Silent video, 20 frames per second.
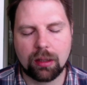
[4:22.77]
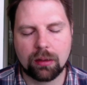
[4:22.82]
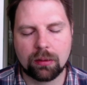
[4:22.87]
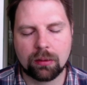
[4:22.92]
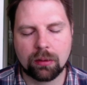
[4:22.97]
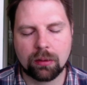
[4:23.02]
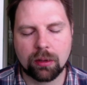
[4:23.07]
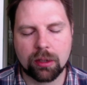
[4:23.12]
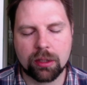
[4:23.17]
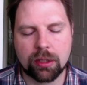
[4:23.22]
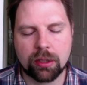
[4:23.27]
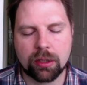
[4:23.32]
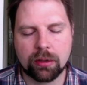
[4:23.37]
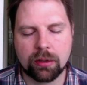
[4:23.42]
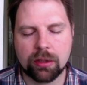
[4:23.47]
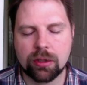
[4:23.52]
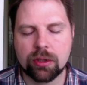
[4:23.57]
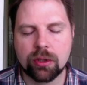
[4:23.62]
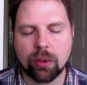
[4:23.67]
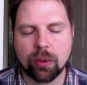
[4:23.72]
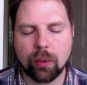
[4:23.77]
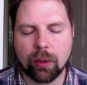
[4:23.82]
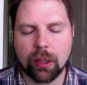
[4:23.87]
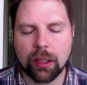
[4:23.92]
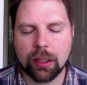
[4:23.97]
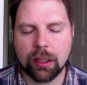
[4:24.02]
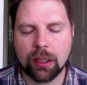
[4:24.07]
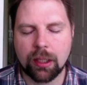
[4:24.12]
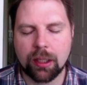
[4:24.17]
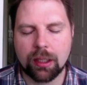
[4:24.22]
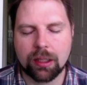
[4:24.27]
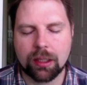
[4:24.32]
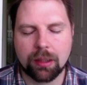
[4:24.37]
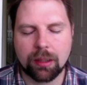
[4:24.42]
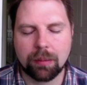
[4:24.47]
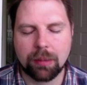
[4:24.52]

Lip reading: Lord, to enjoy the